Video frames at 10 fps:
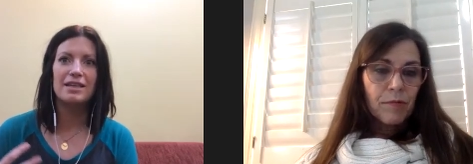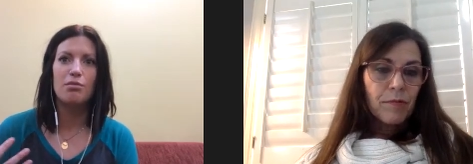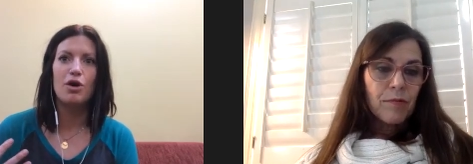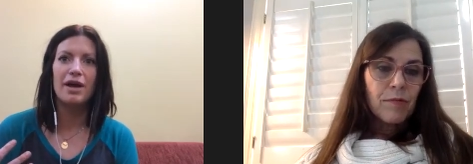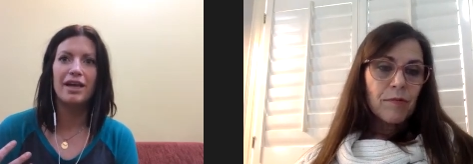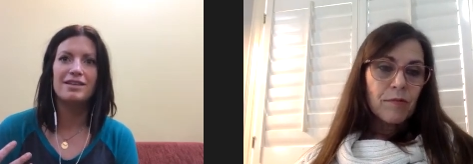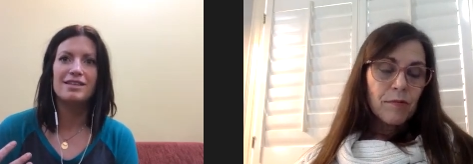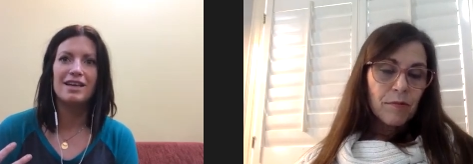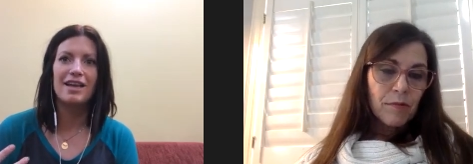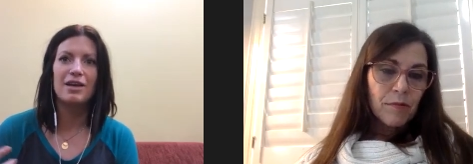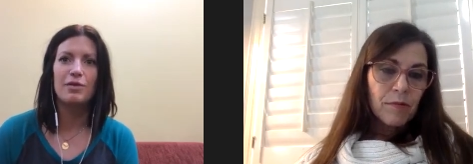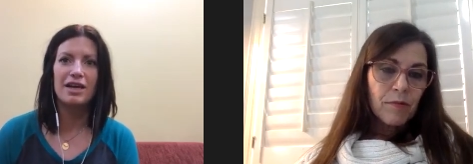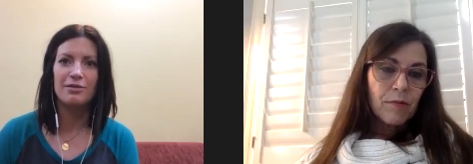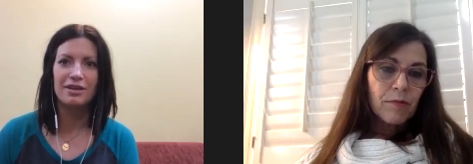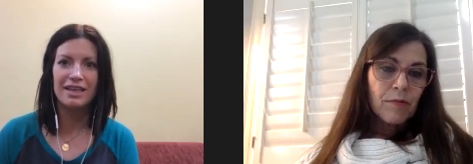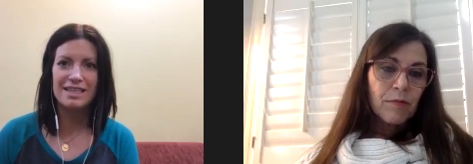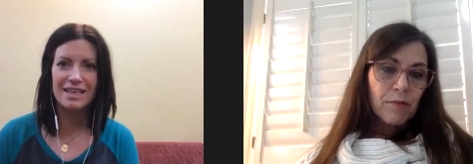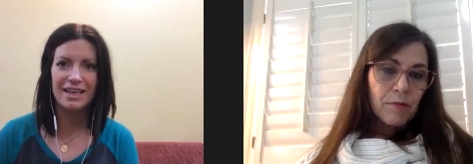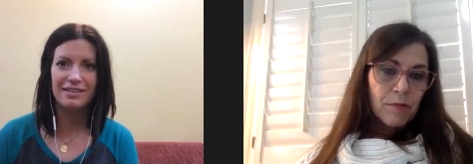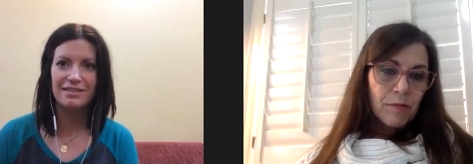Speaker 1: a moment and then we can release
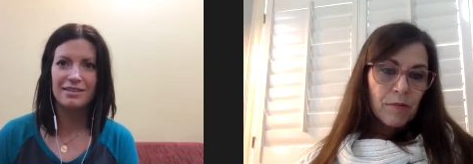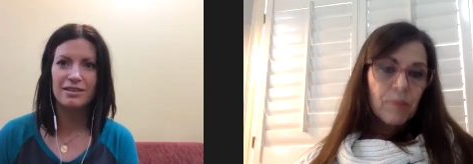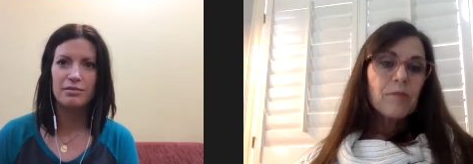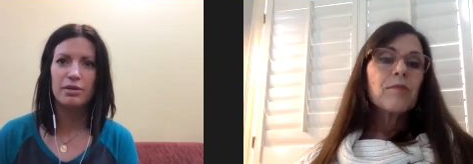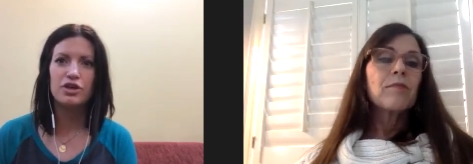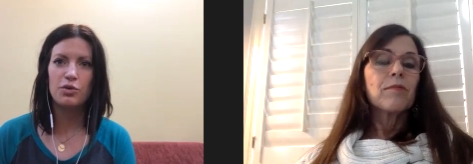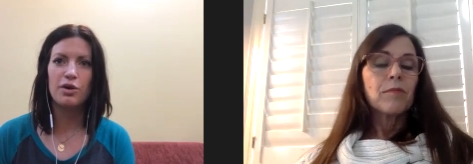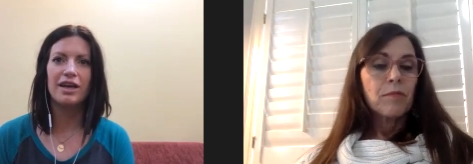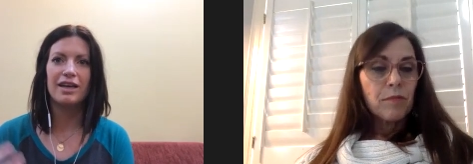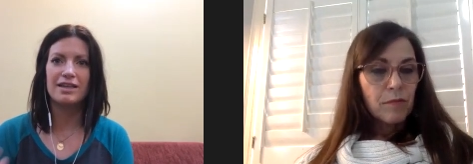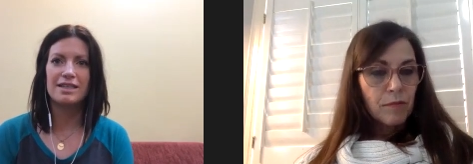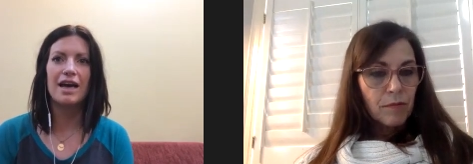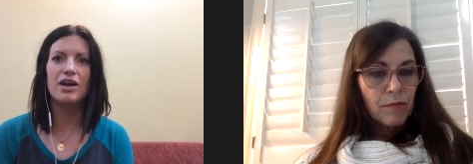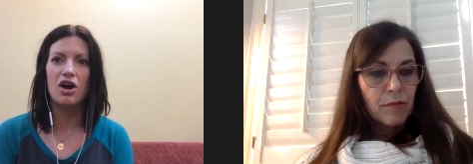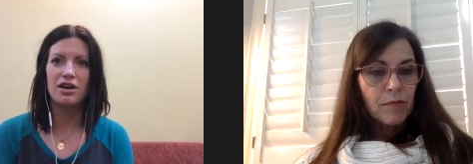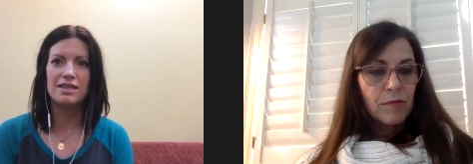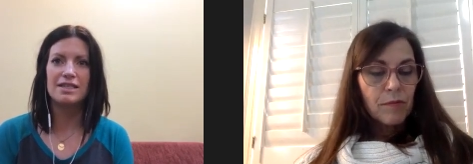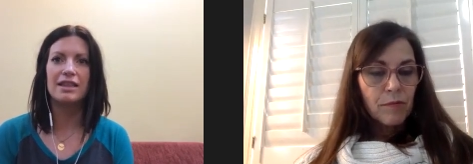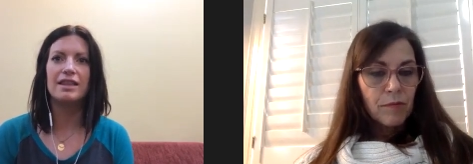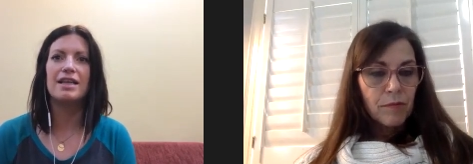it. But joy is that
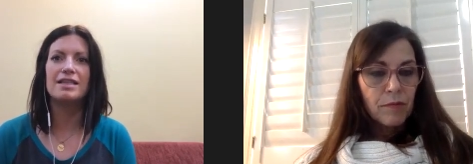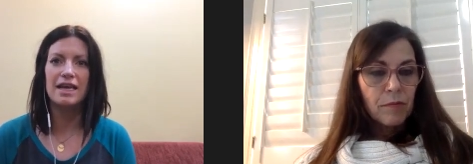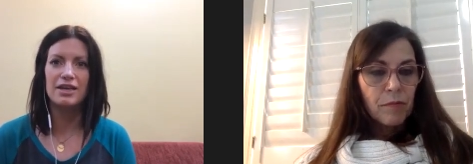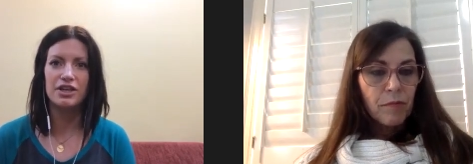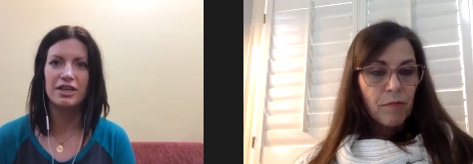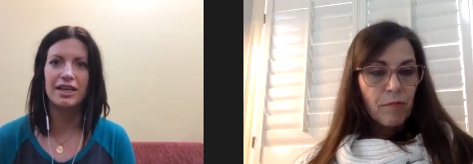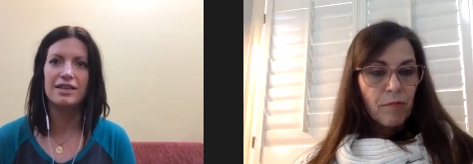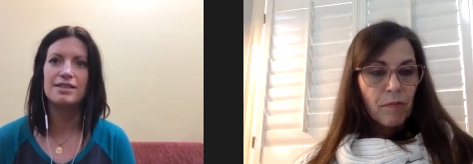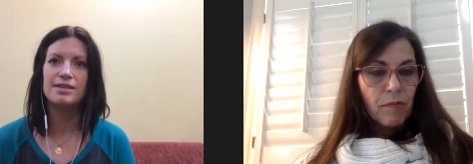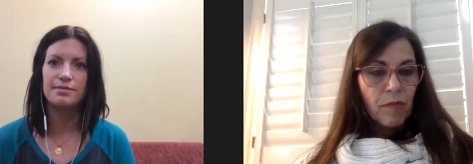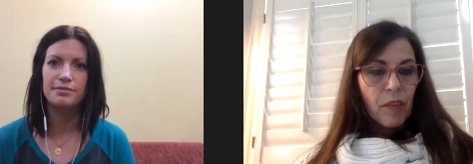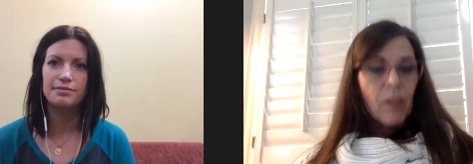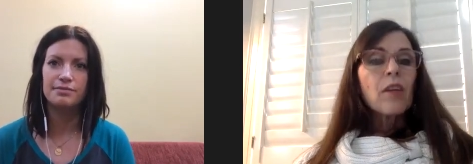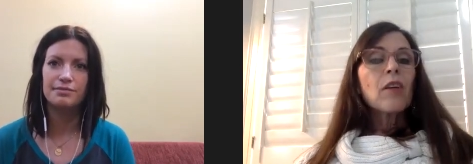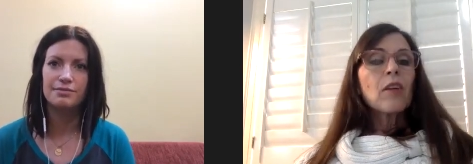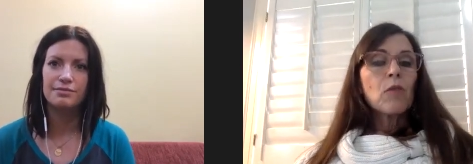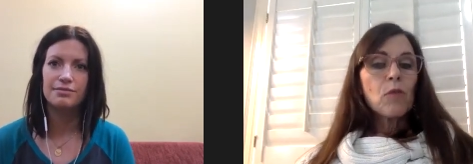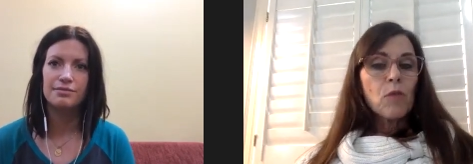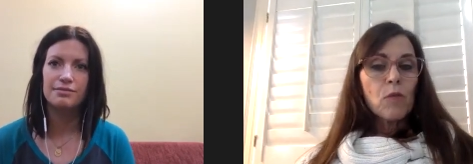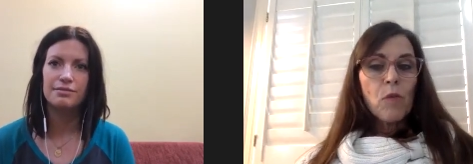constant, that centeredness.
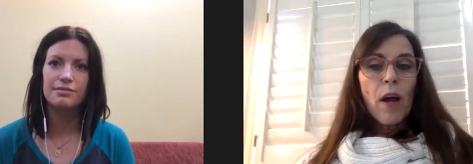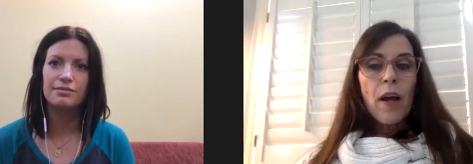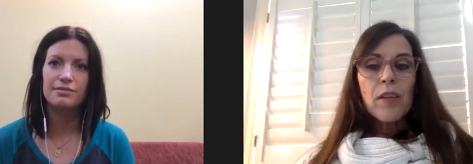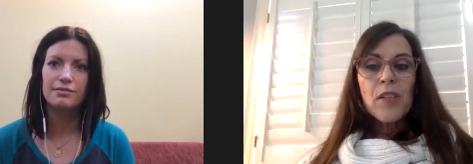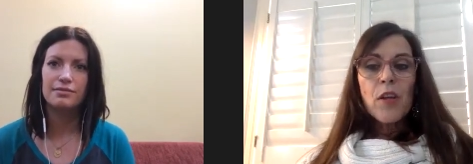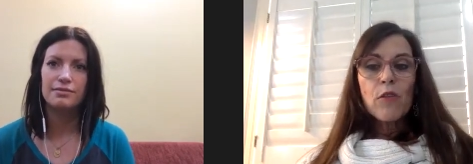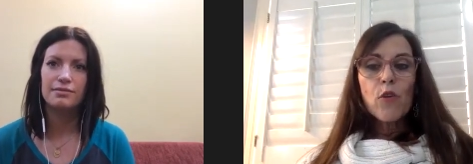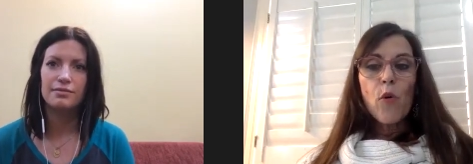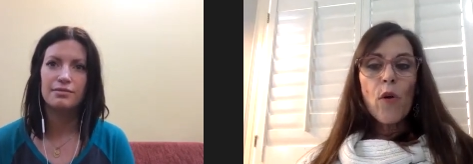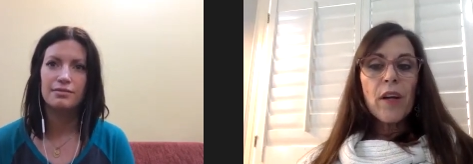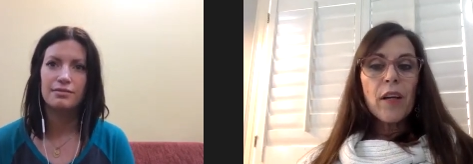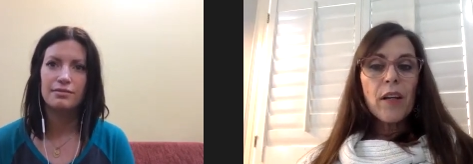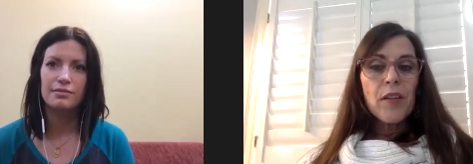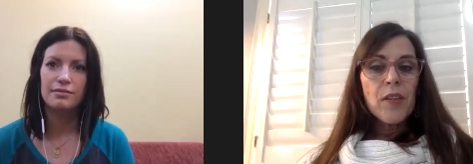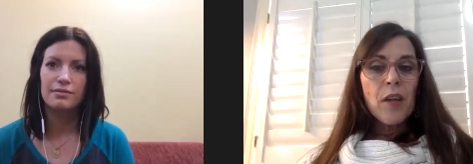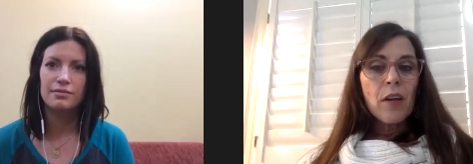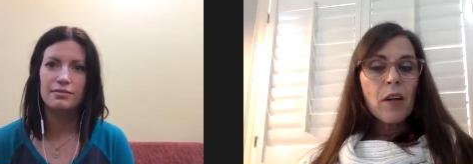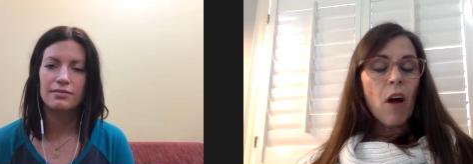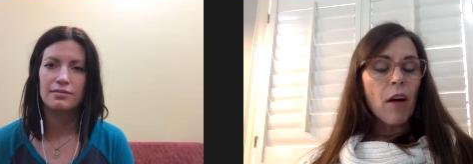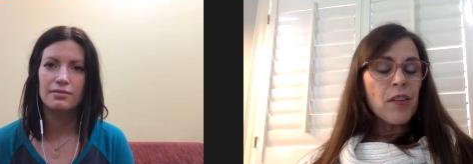
Speaker 2: Right. So joy is a
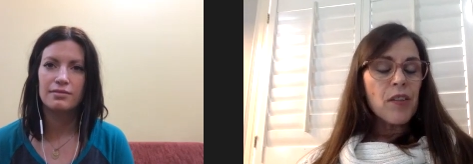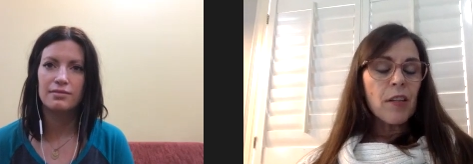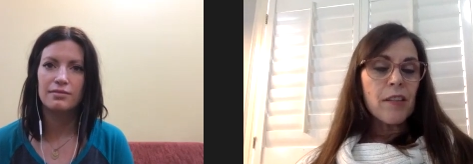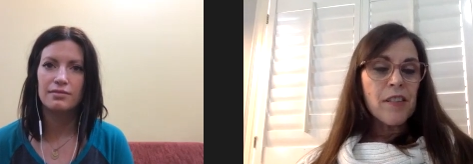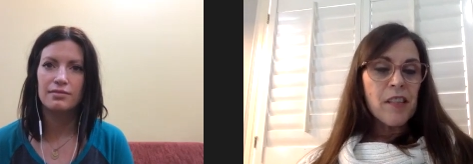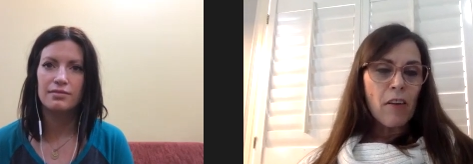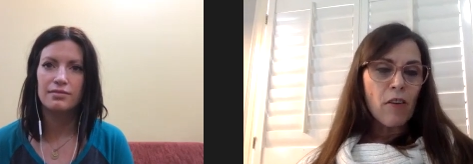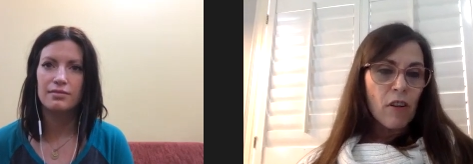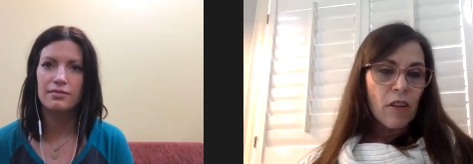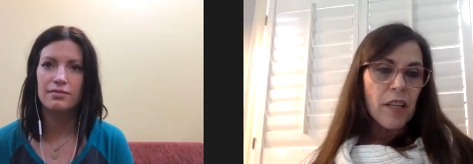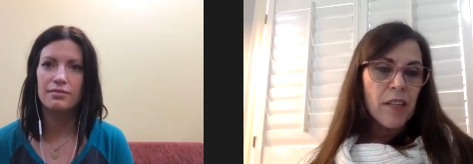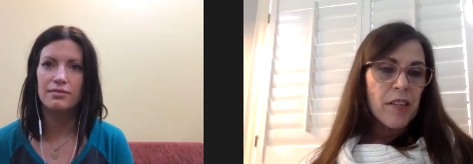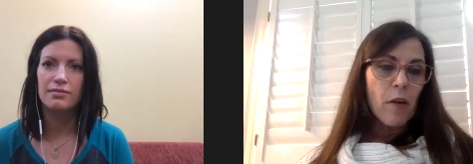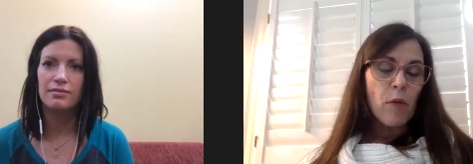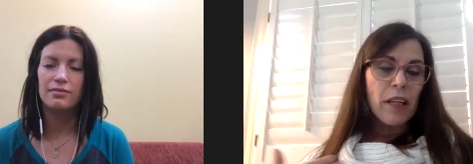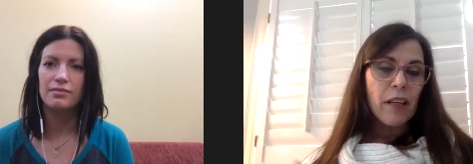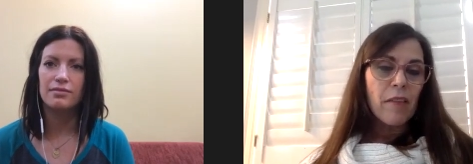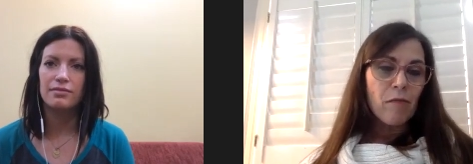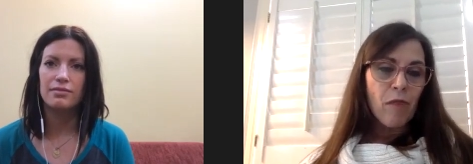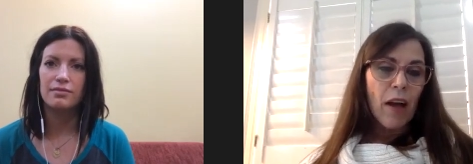constant centeredness that we
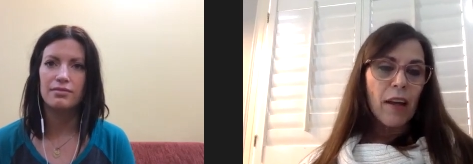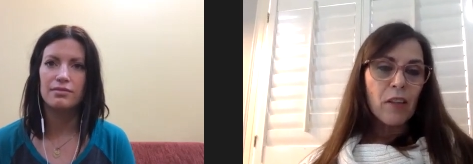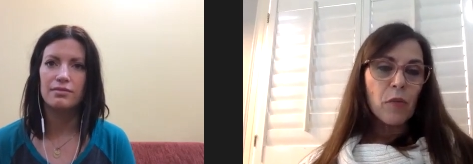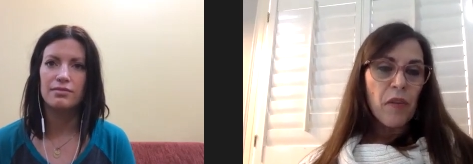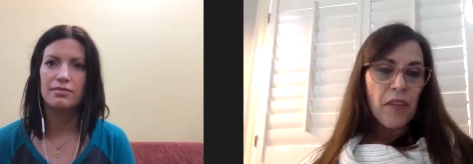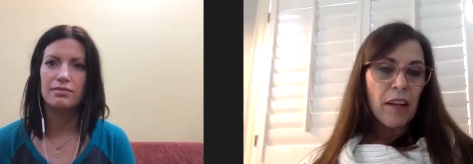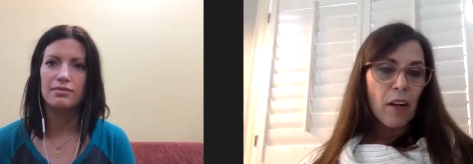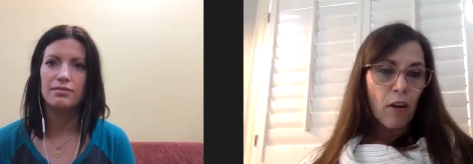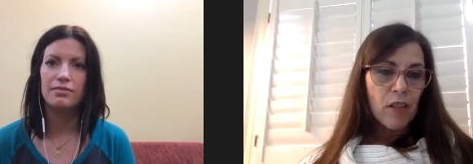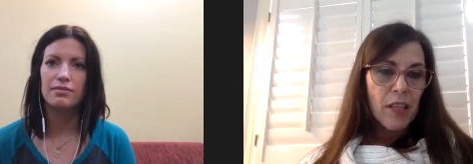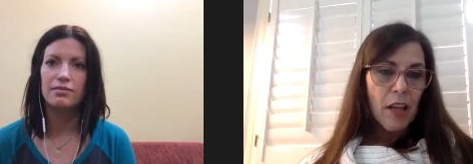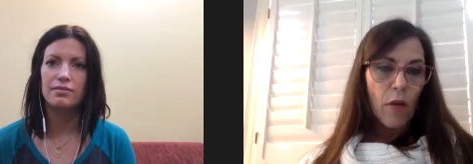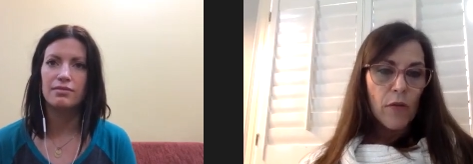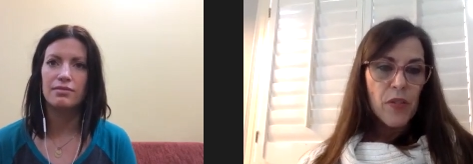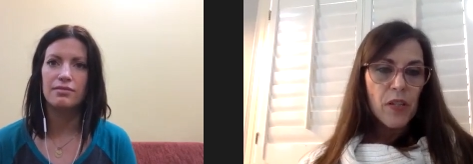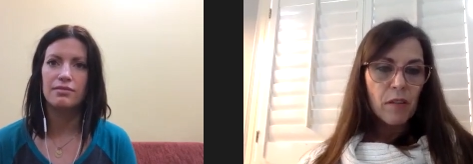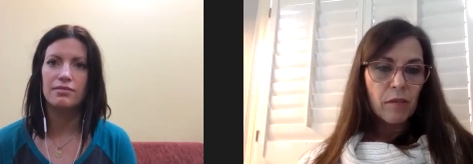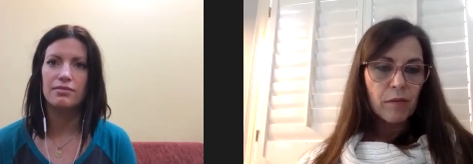can find within ourselves.